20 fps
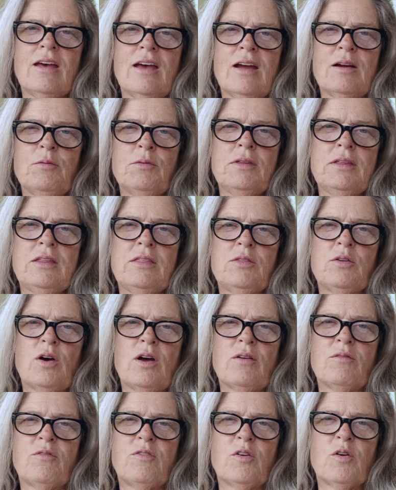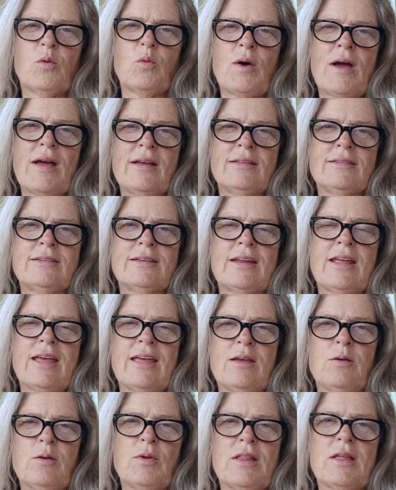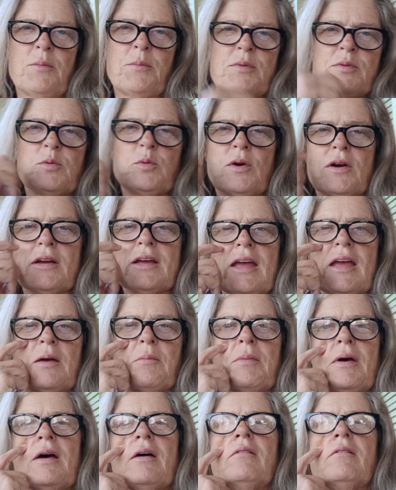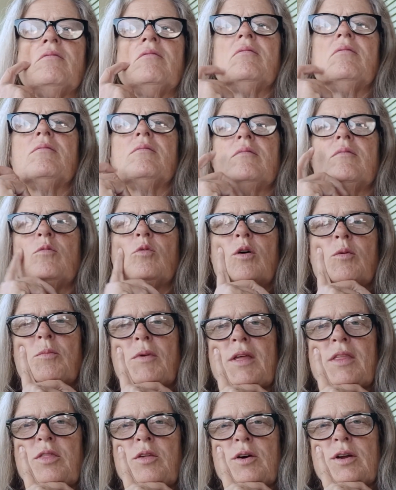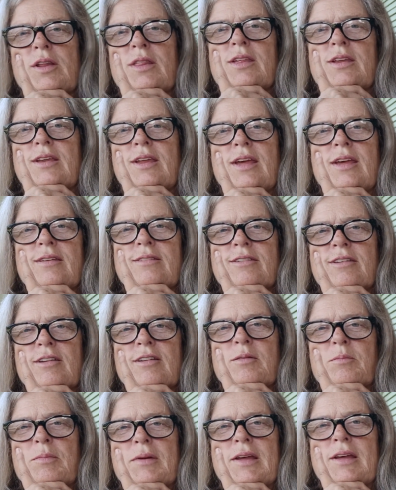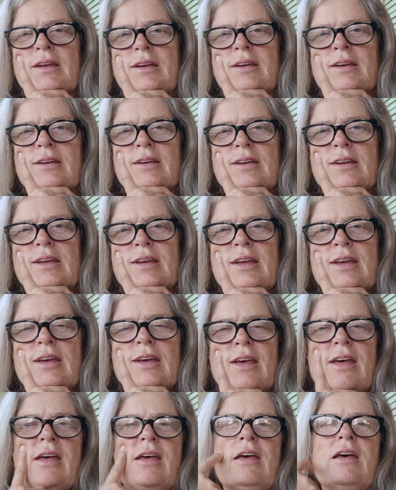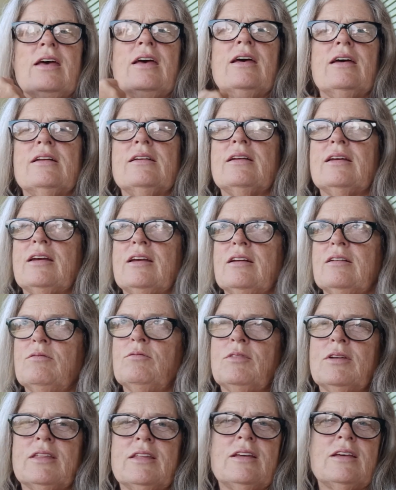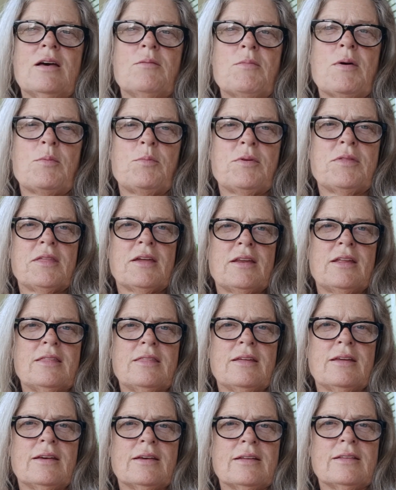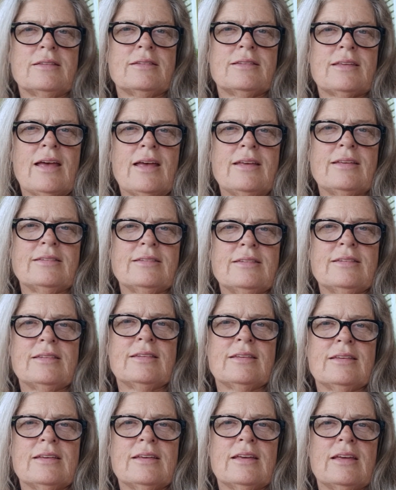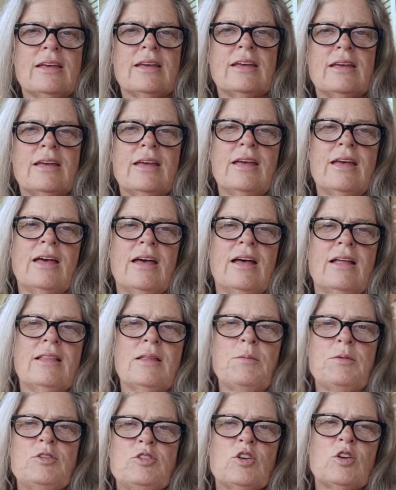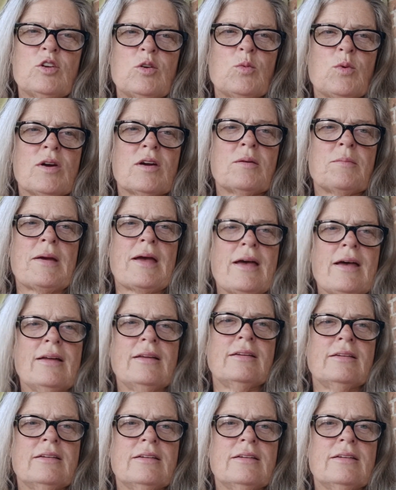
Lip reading: I really thought for a while today while I was working about what my thought of the day is going to be. And I couldn't really come up anything concise. Let me show you where I'm at.